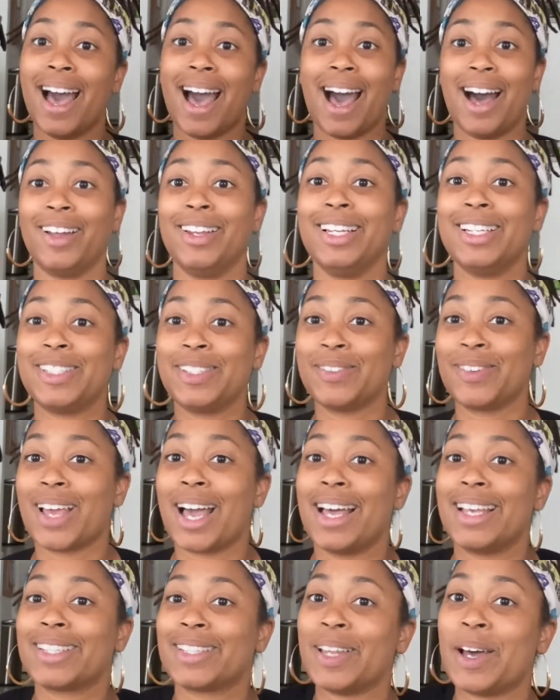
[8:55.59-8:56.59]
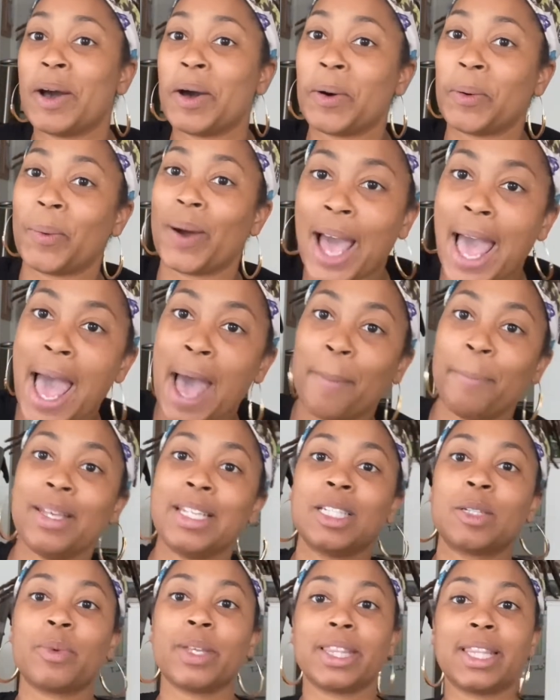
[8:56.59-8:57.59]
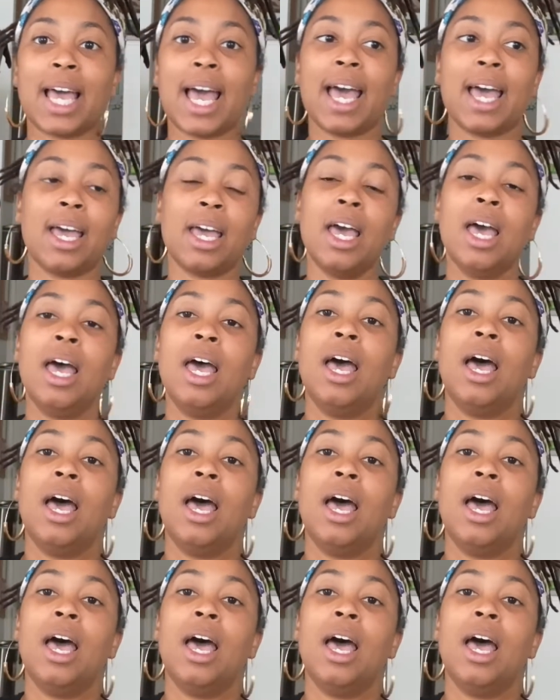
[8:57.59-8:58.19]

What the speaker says: I'll let you guys know what happens with that.